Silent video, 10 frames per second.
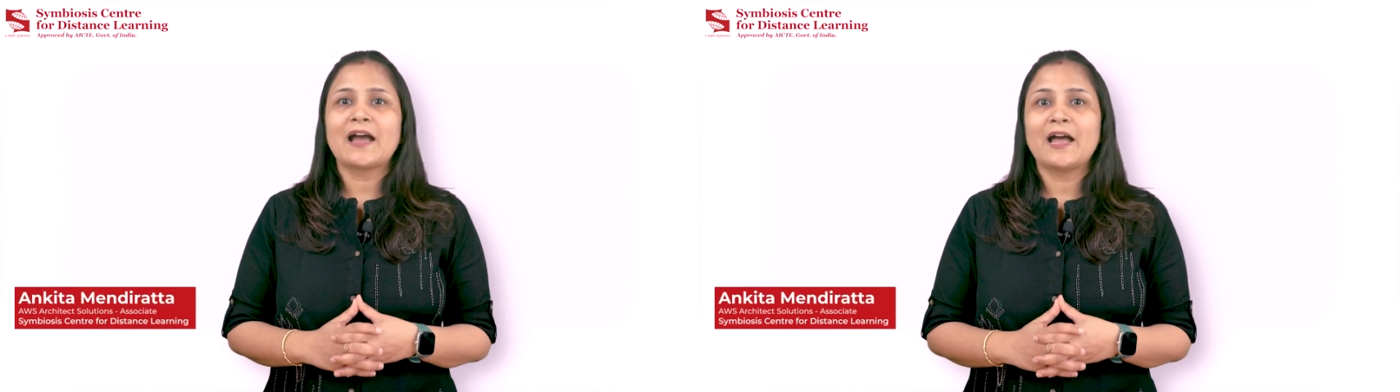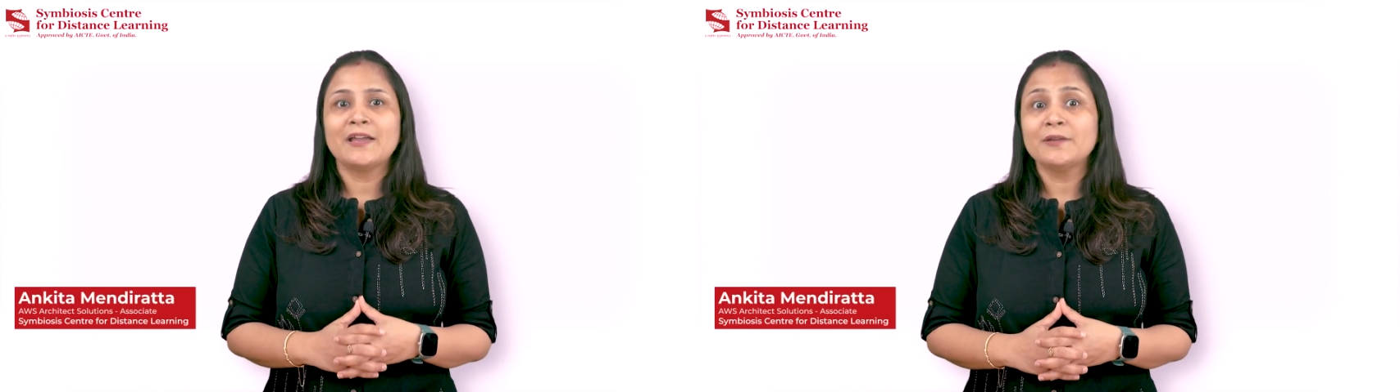
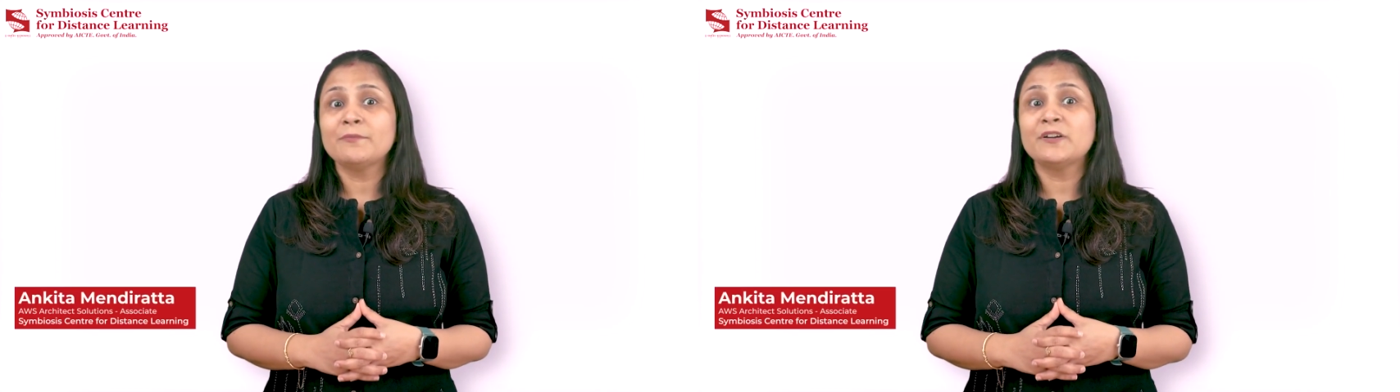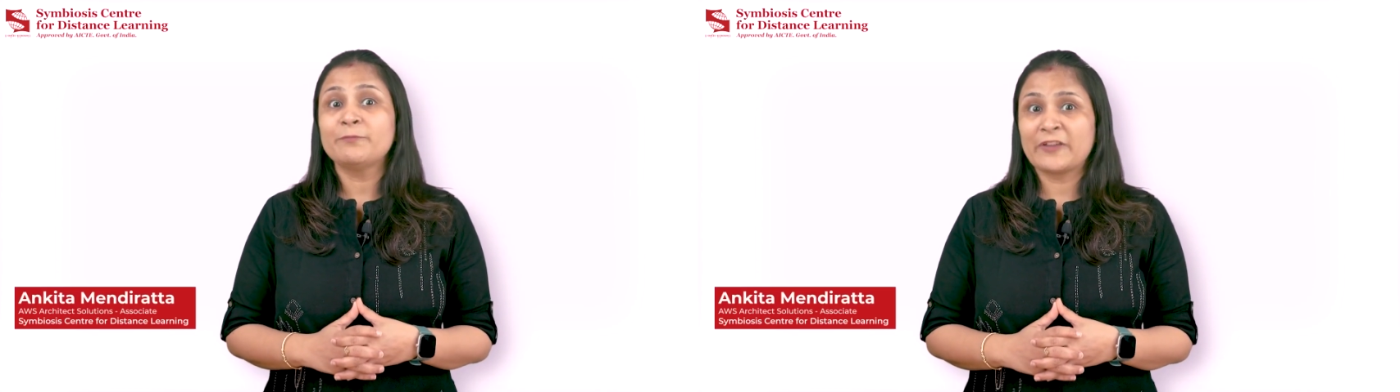I
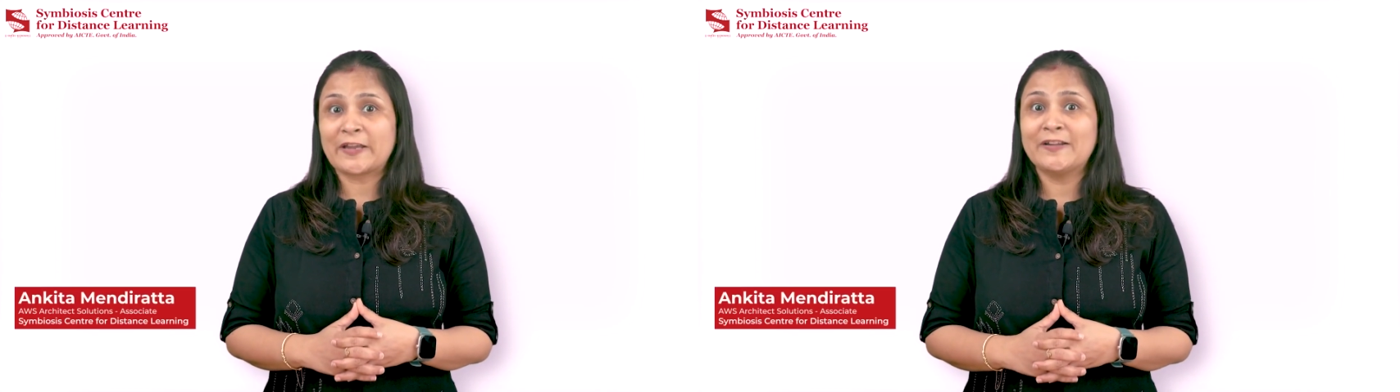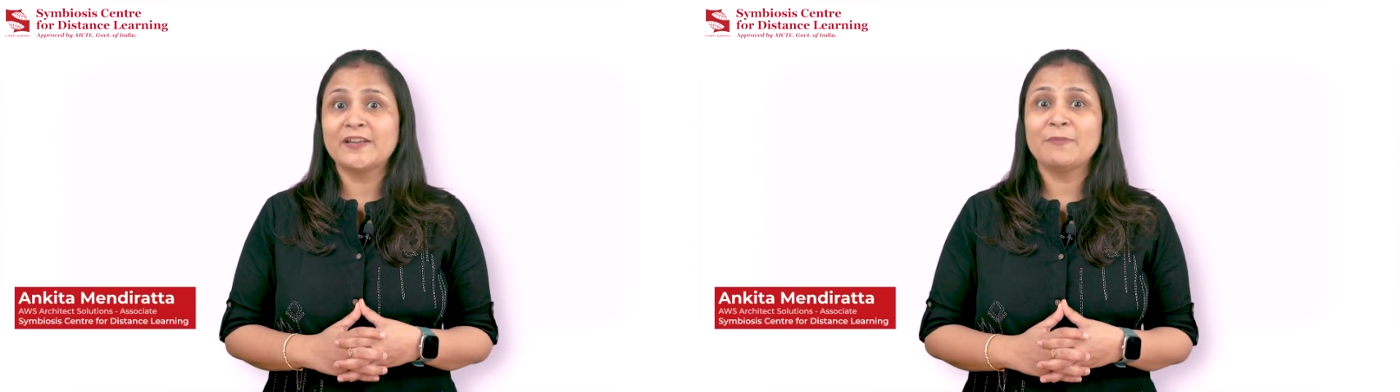am a
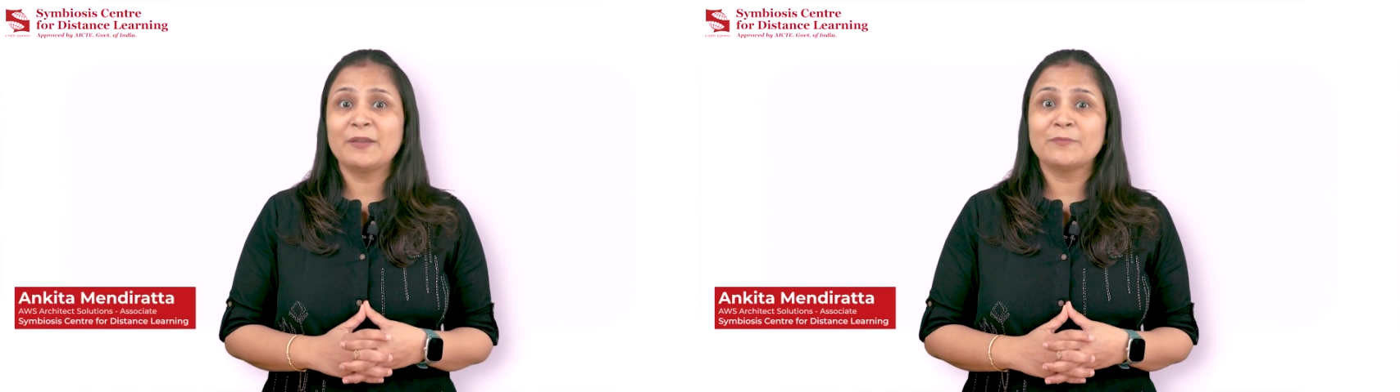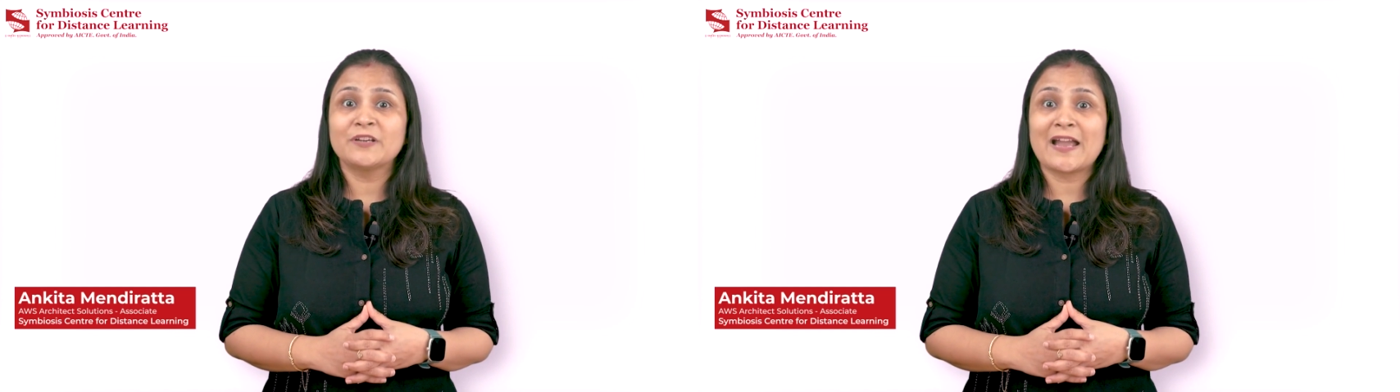faculty
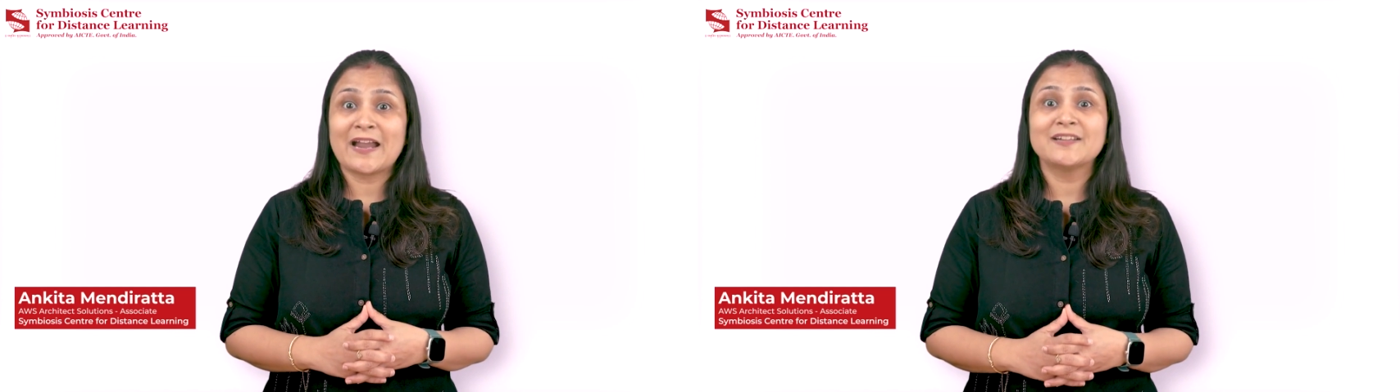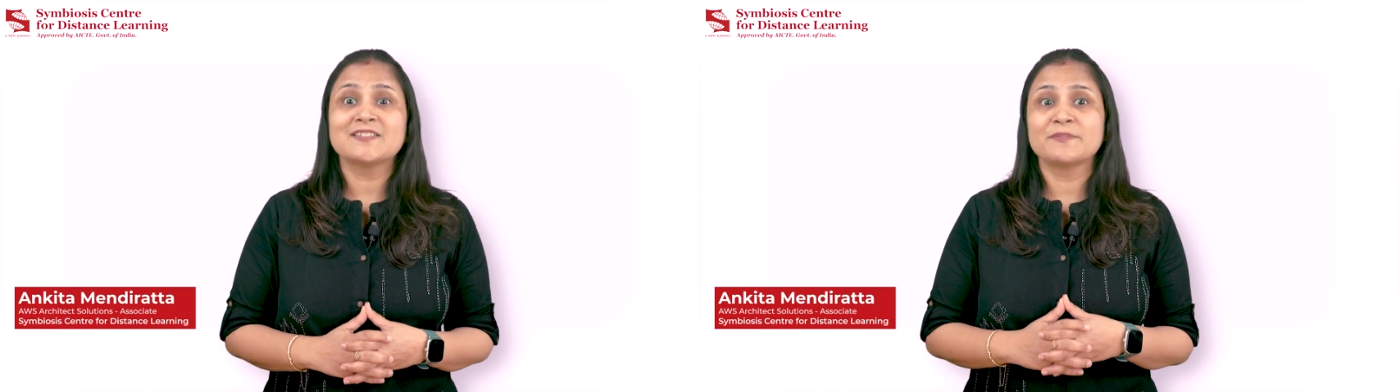member at